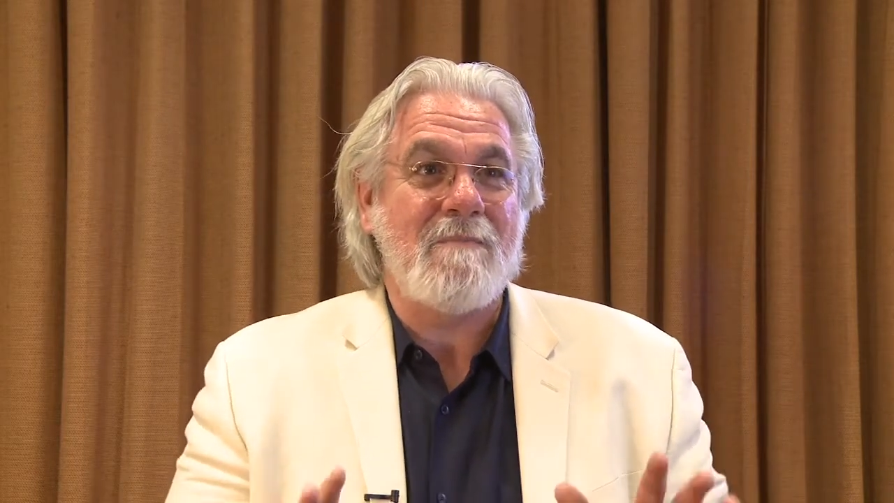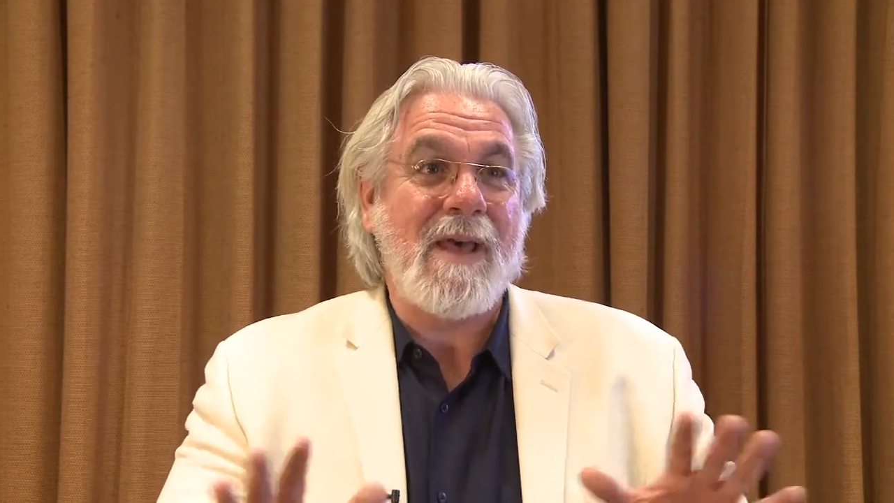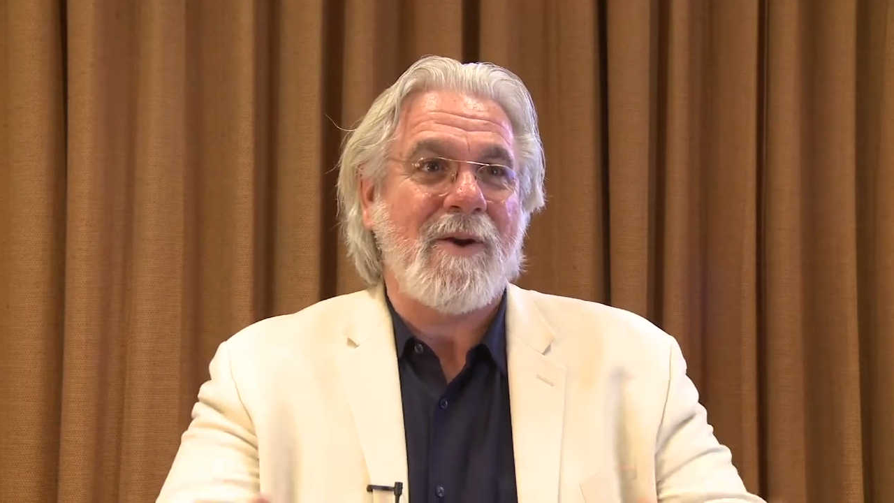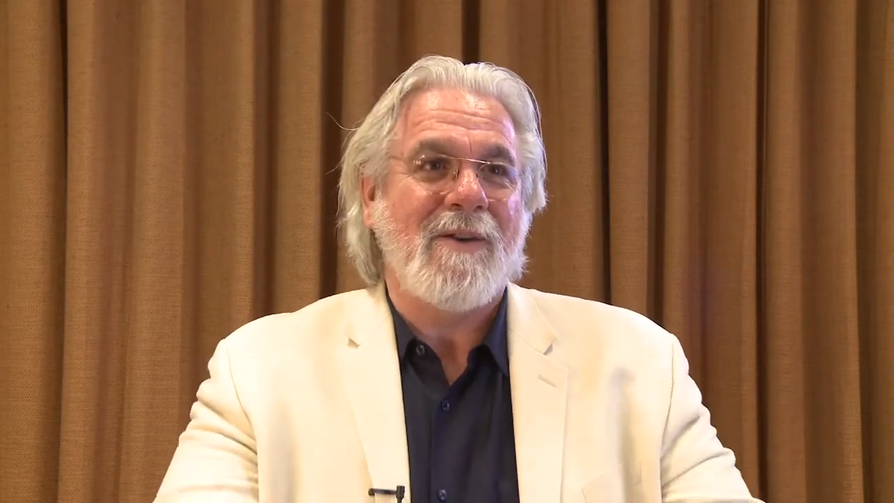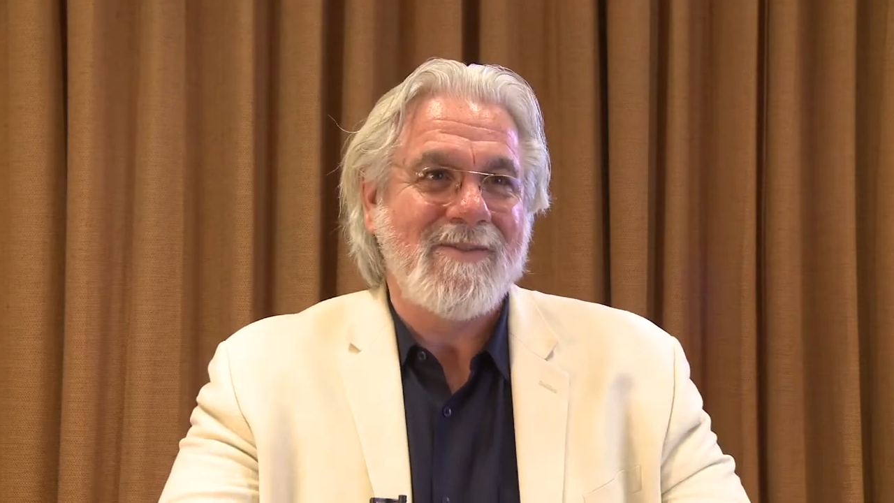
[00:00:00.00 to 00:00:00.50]

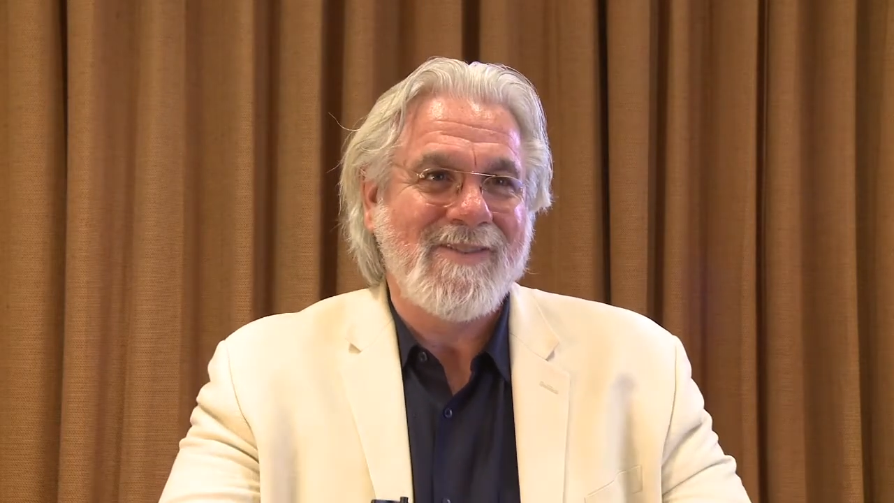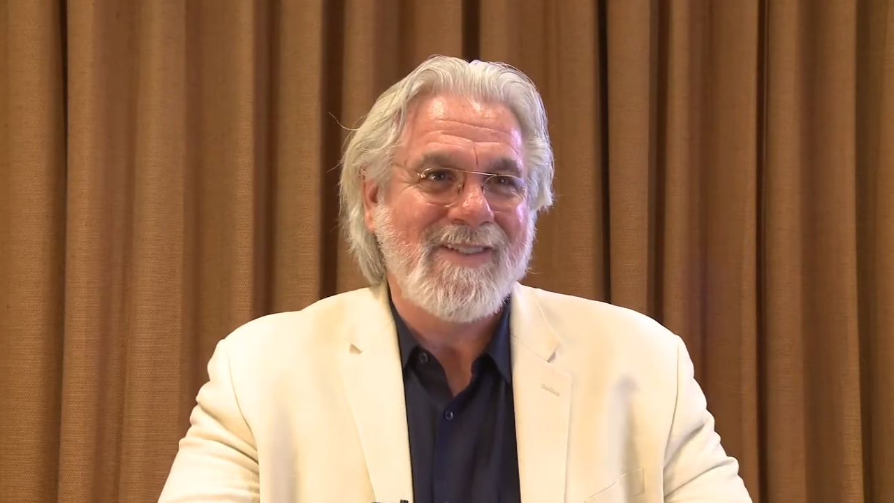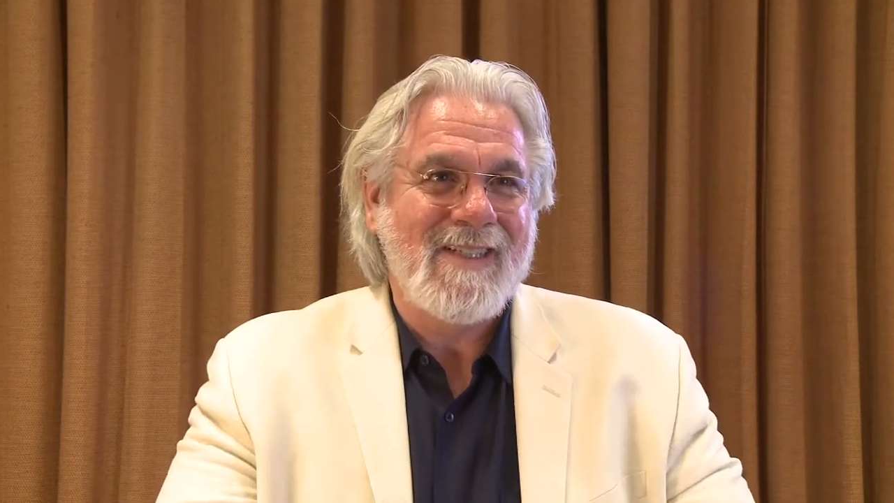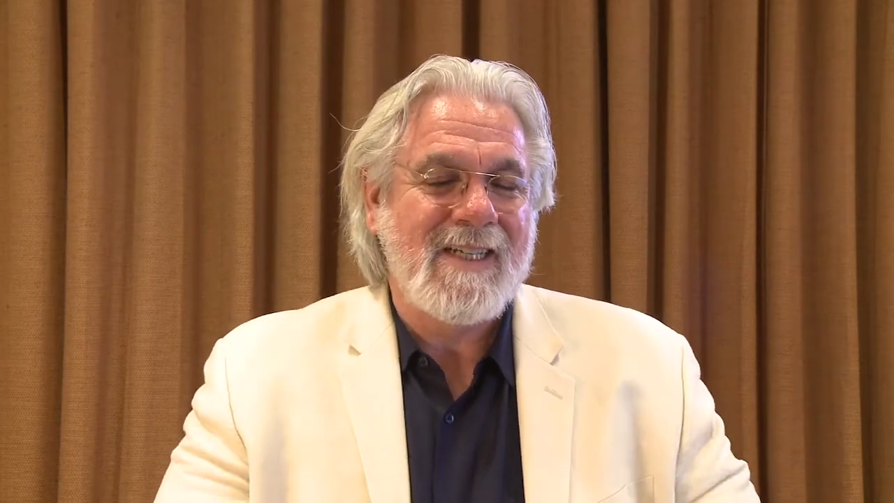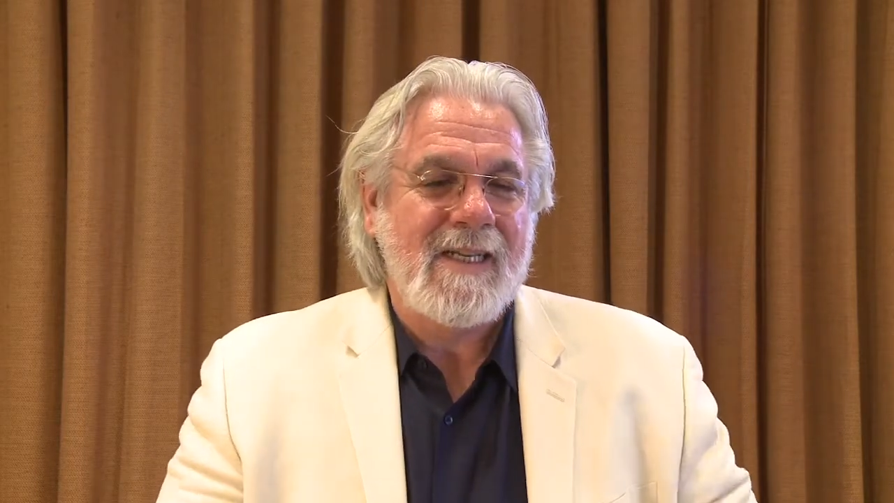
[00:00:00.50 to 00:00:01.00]
better.
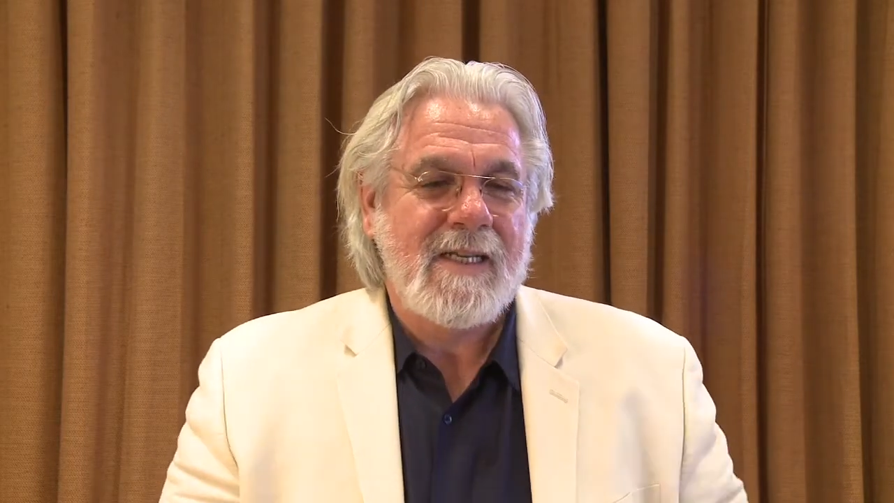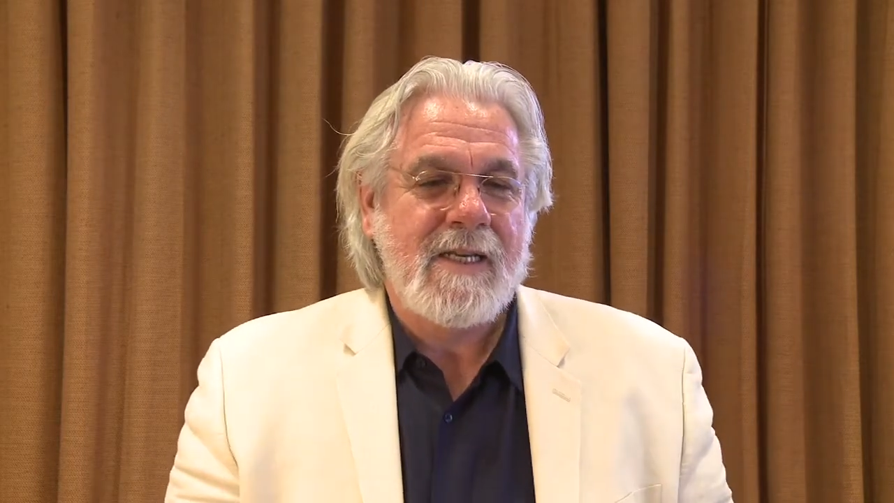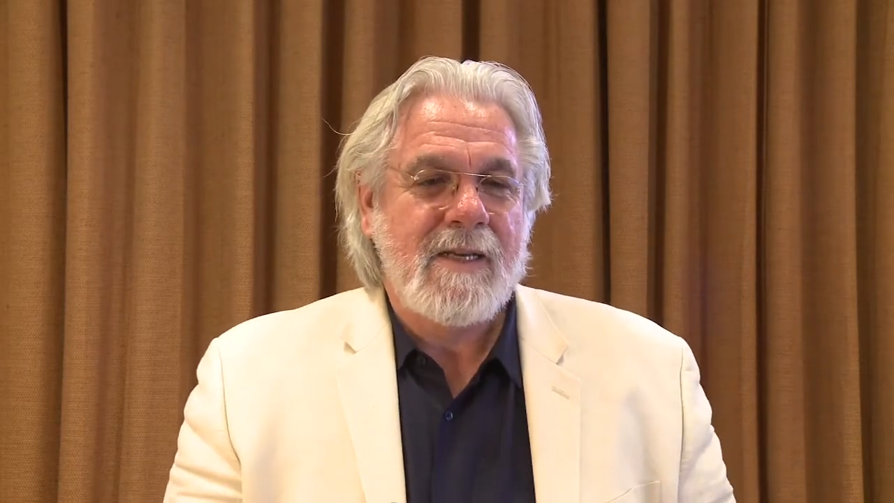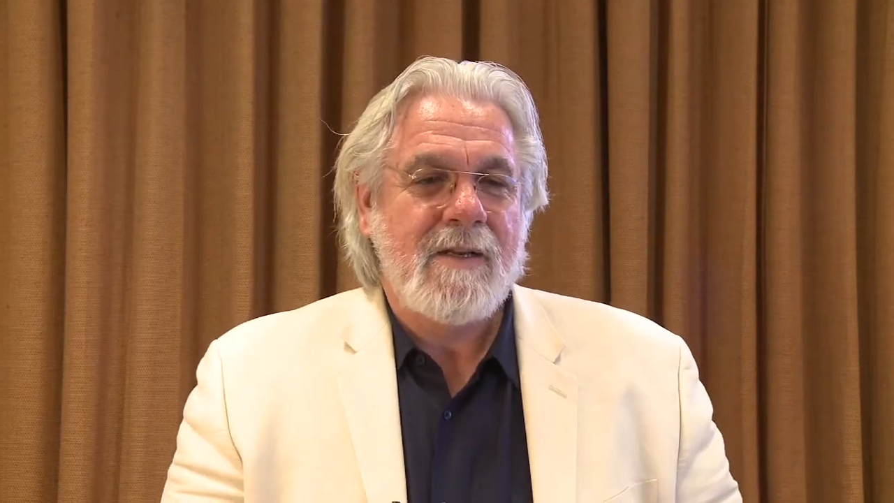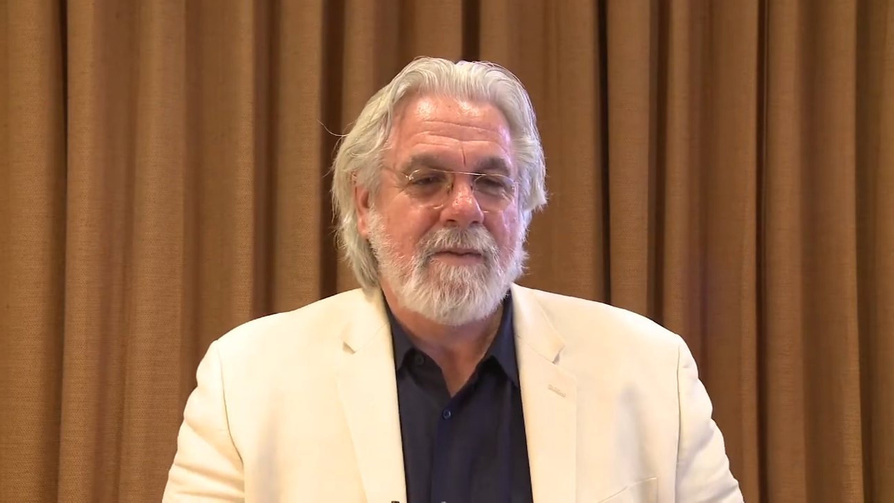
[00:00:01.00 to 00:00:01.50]

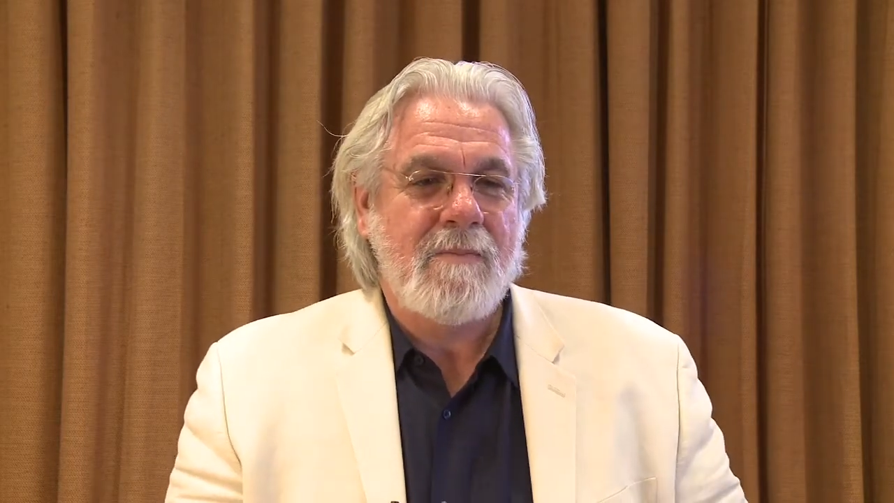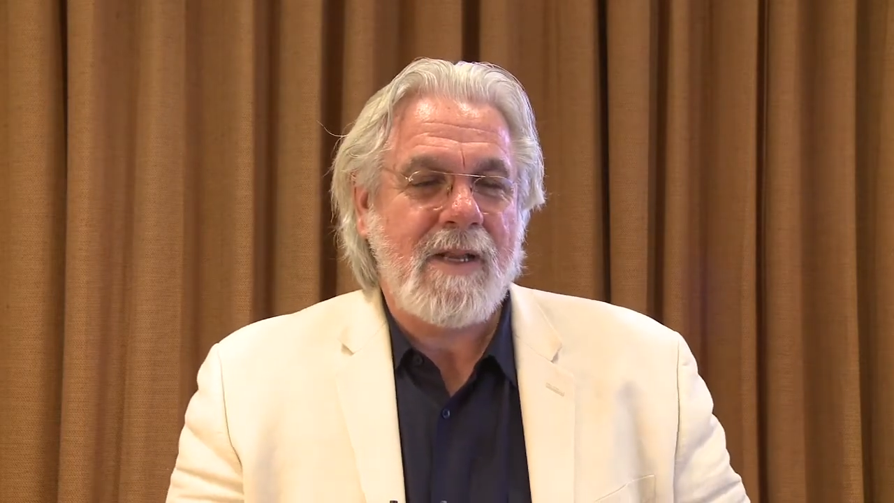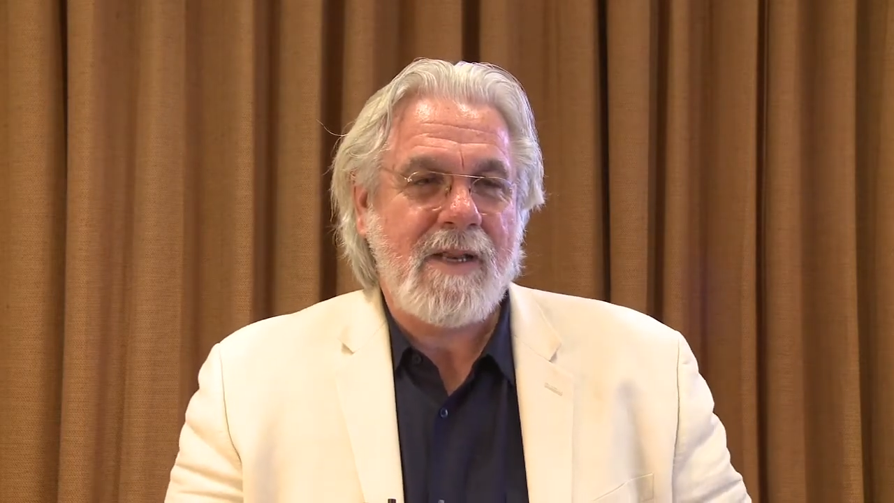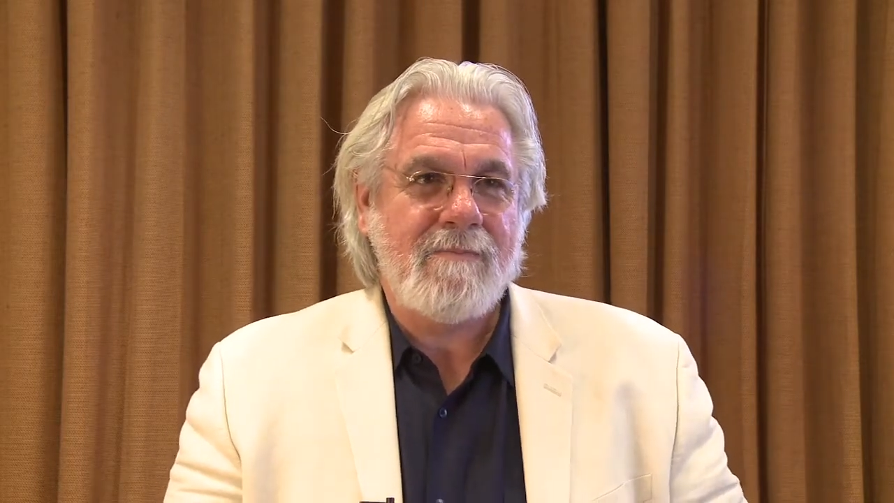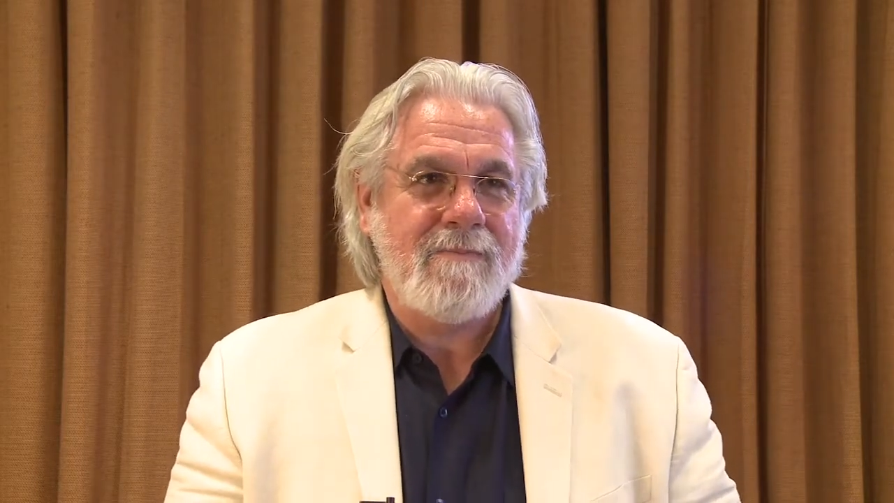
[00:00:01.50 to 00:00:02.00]

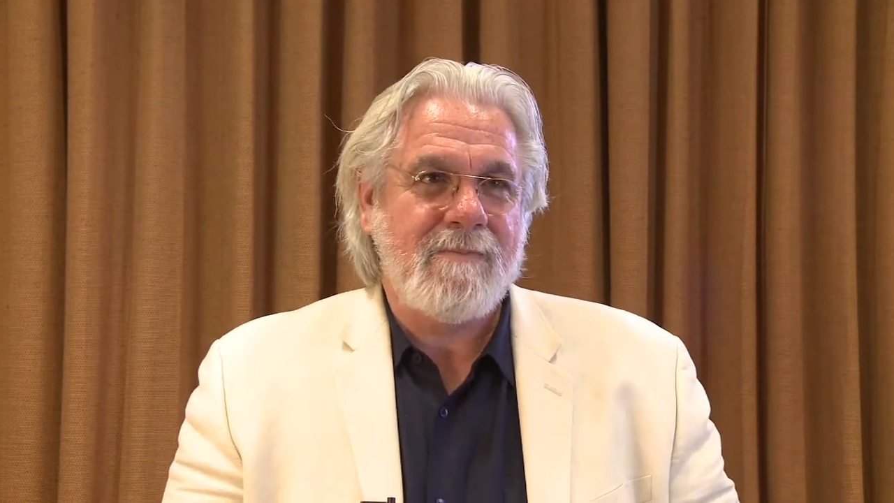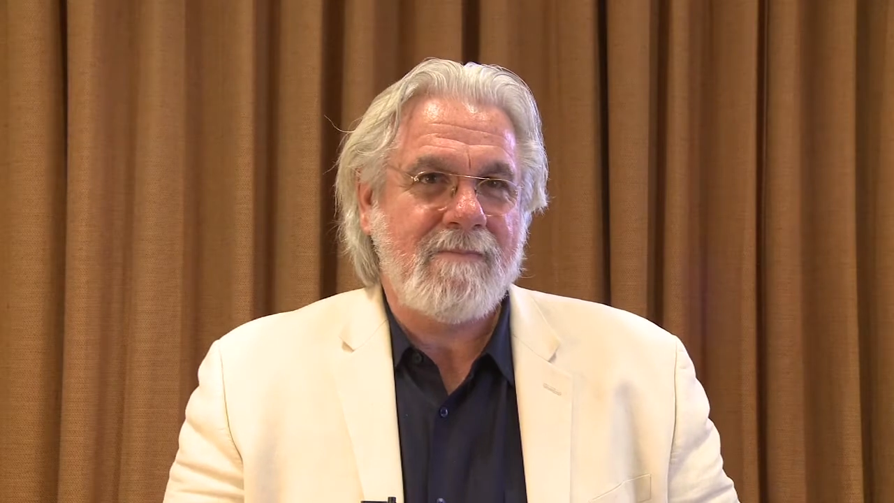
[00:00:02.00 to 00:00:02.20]
But